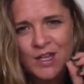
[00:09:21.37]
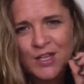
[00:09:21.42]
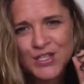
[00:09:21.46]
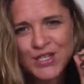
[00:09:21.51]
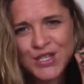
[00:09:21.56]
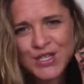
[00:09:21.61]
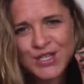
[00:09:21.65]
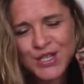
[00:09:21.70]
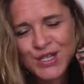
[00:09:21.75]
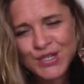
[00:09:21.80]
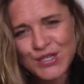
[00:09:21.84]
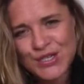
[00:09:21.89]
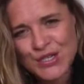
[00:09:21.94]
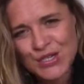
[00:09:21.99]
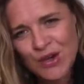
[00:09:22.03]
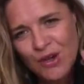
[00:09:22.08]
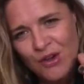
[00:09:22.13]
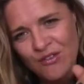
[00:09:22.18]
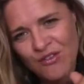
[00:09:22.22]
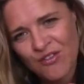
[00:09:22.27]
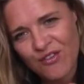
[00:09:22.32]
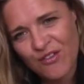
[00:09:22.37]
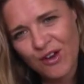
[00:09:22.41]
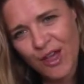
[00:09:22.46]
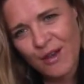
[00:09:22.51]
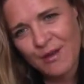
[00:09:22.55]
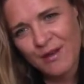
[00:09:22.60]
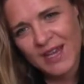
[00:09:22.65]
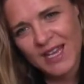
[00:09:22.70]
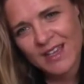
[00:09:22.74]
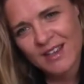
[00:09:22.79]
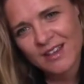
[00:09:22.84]
are just going to start
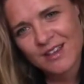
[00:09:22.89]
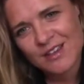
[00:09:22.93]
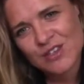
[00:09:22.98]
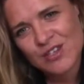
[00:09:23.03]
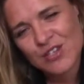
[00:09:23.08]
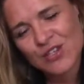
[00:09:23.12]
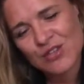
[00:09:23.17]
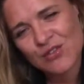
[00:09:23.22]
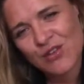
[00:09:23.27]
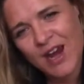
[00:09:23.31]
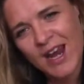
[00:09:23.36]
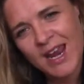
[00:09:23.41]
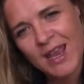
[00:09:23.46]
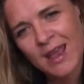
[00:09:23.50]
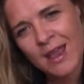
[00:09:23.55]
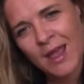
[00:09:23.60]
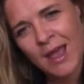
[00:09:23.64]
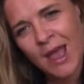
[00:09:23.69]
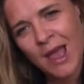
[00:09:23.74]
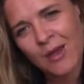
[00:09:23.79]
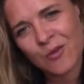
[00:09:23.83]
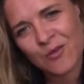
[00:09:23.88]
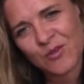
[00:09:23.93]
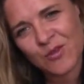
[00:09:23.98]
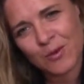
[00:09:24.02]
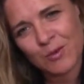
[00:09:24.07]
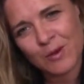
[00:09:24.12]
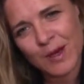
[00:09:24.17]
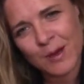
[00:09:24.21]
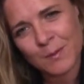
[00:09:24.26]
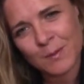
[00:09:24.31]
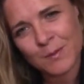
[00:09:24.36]
flowing straight after
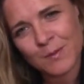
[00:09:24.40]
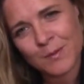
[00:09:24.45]
it.